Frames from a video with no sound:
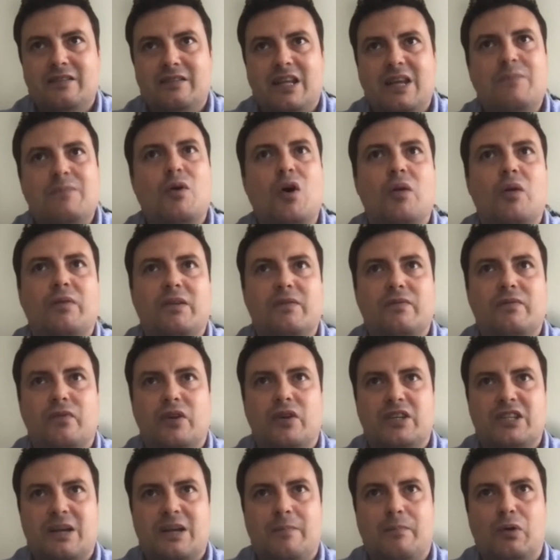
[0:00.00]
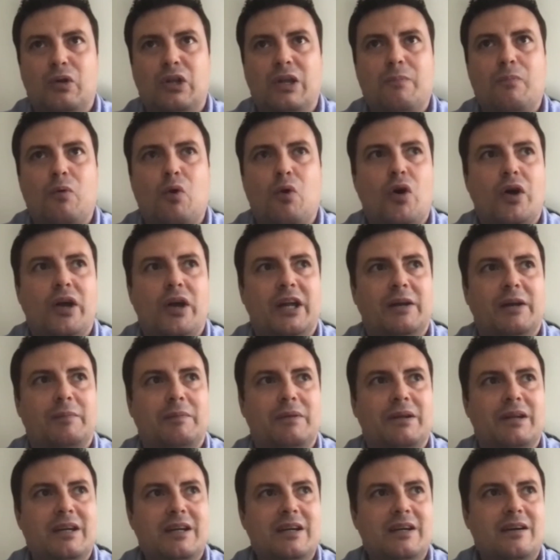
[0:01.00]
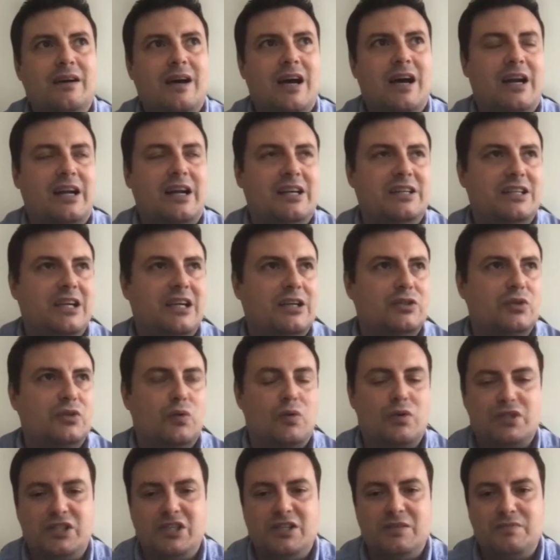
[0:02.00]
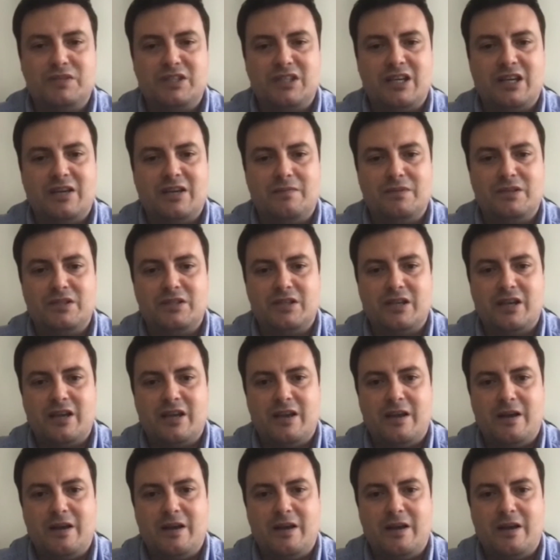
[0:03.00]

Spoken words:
evolving, for example, deploying architectural systems,